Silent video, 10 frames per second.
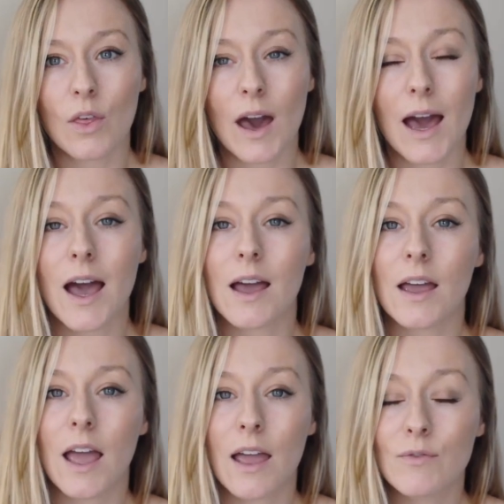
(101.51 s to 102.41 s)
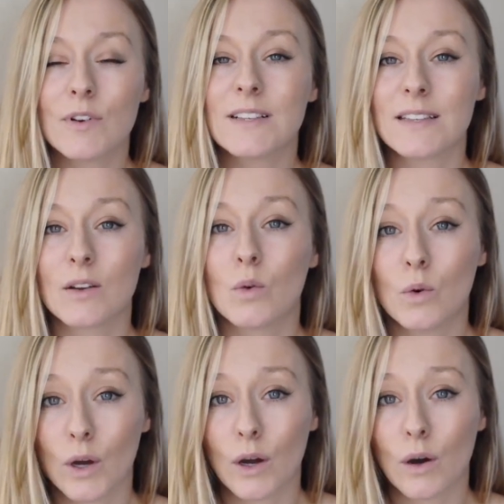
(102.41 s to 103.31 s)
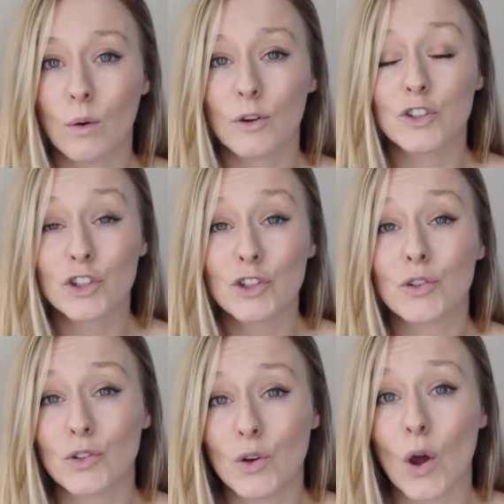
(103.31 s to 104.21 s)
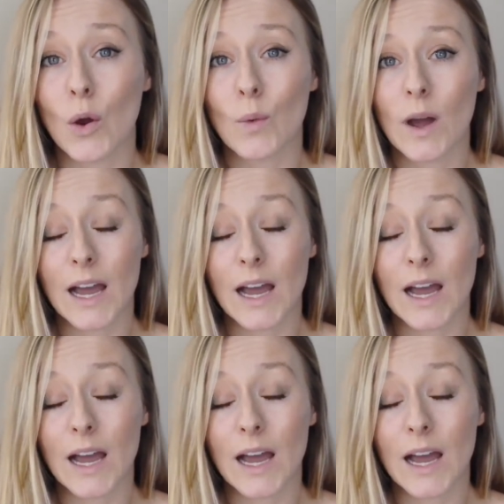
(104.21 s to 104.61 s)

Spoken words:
that every single girl should know,